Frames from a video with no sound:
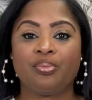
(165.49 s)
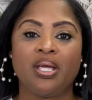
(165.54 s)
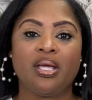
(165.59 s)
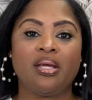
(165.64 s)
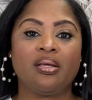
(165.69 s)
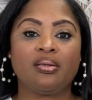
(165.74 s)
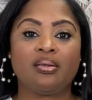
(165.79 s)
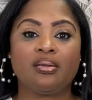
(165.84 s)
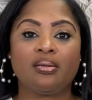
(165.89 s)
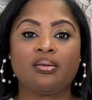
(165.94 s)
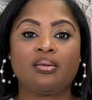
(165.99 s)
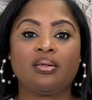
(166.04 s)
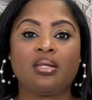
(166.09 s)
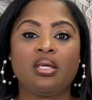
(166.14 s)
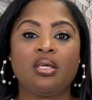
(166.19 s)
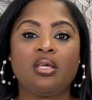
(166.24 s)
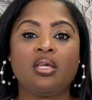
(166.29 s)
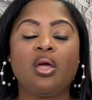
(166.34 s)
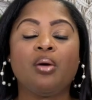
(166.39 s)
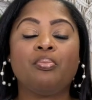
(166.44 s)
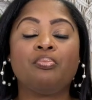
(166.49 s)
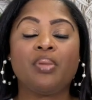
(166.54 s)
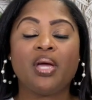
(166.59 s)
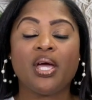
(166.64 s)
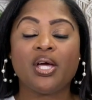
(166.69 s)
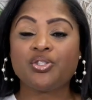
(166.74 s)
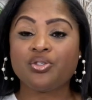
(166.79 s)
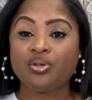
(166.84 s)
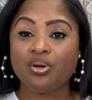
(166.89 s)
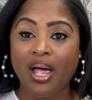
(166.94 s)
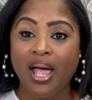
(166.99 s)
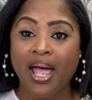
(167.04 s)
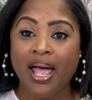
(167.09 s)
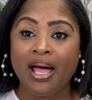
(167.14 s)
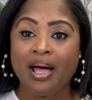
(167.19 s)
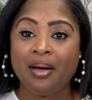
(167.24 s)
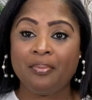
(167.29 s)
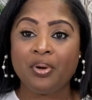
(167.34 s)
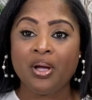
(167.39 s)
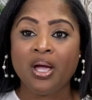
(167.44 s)
me the Measure
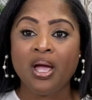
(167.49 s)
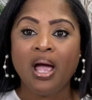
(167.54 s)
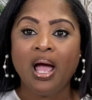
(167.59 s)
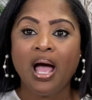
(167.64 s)
app.